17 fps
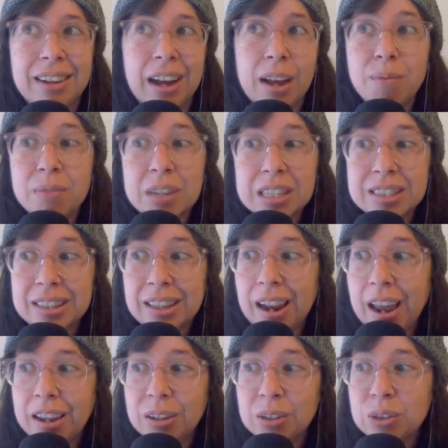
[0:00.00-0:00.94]
I miss
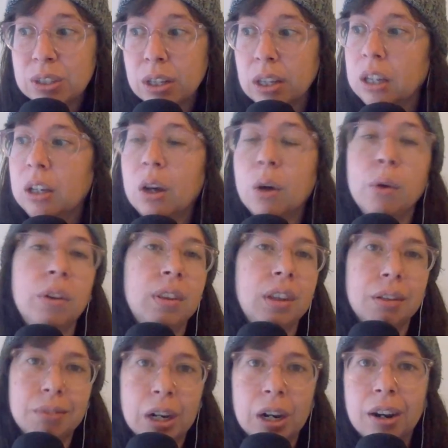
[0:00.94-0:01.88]
it. I used to like go to
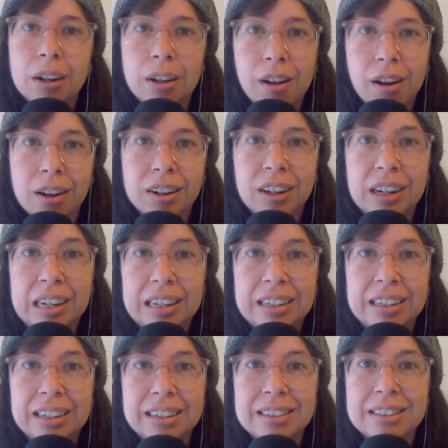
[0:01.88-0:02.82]
the
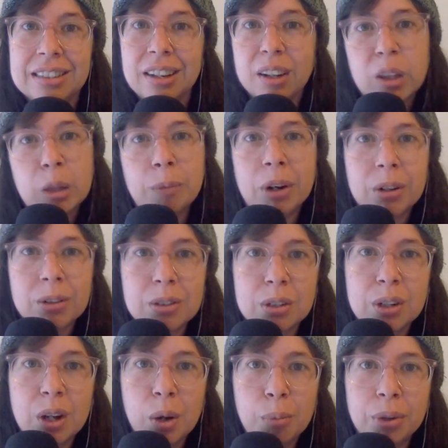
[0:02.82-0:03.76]
Americana and sit at the Barnes
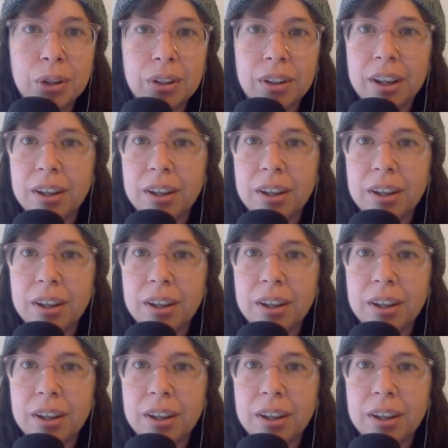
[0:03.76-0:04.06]
and Noble